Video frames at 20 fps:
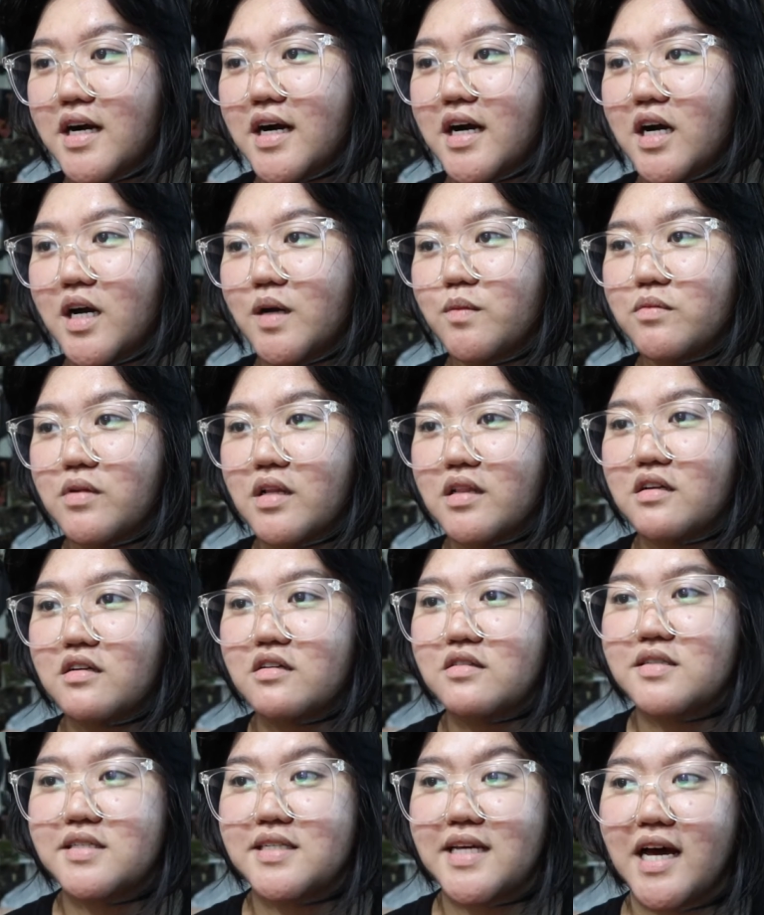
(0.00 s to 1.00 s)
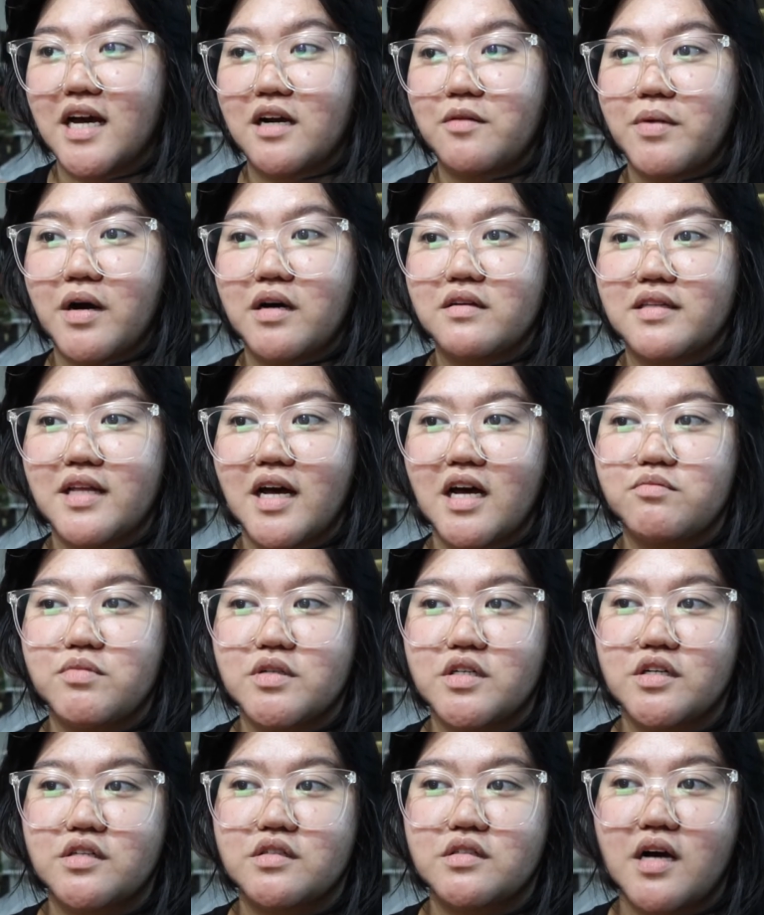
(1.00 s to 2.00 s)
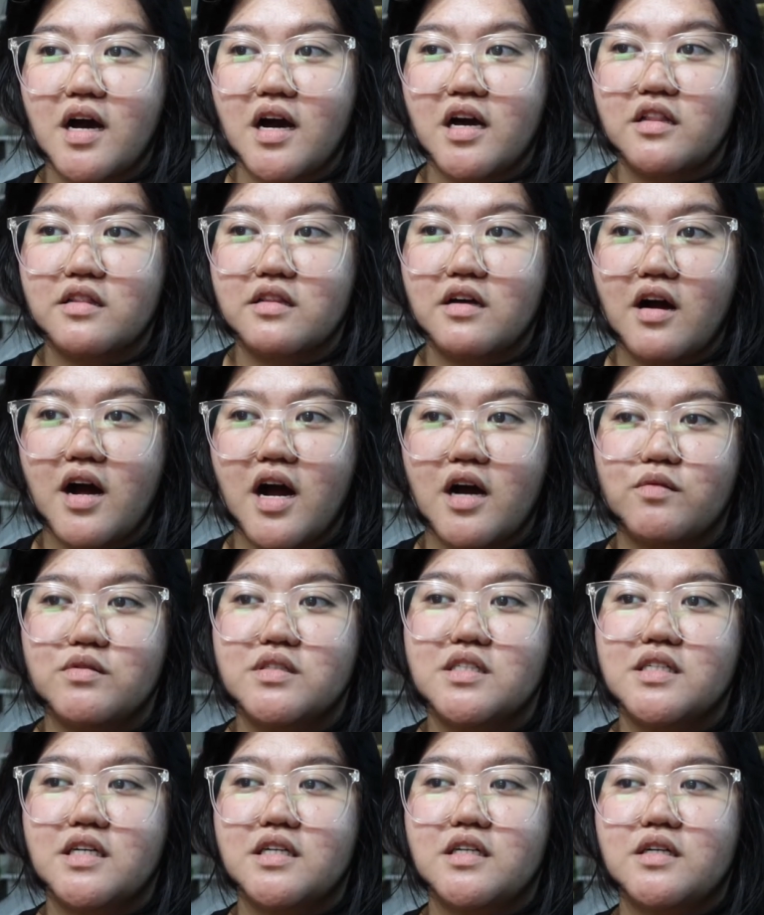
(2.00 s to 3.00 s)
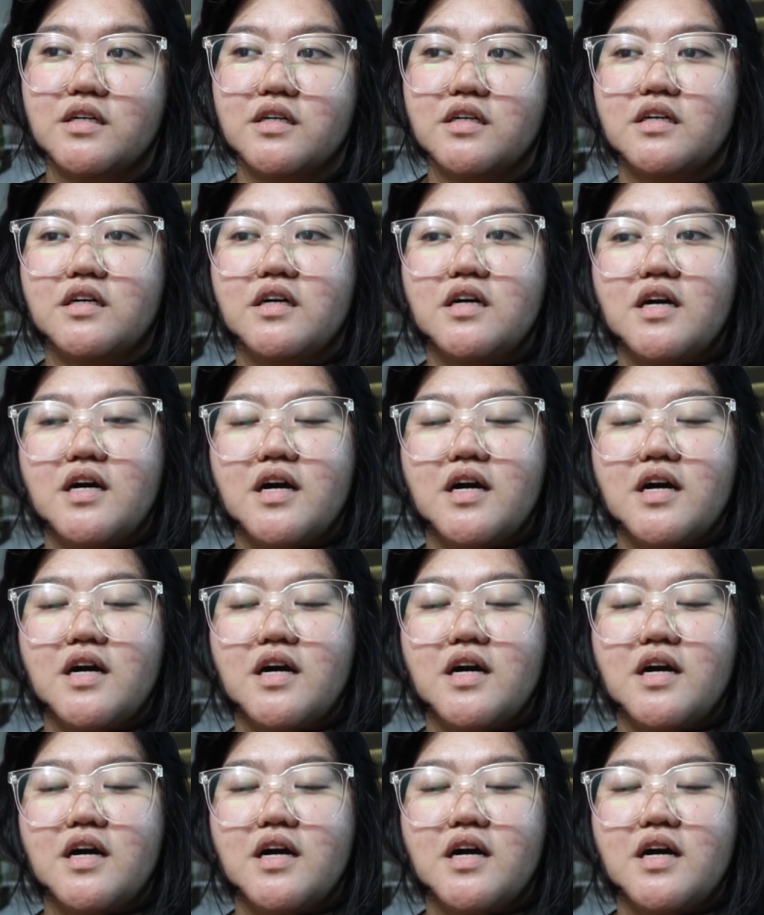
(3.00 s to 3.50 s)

I'm a little sad about that because I thought I was gonna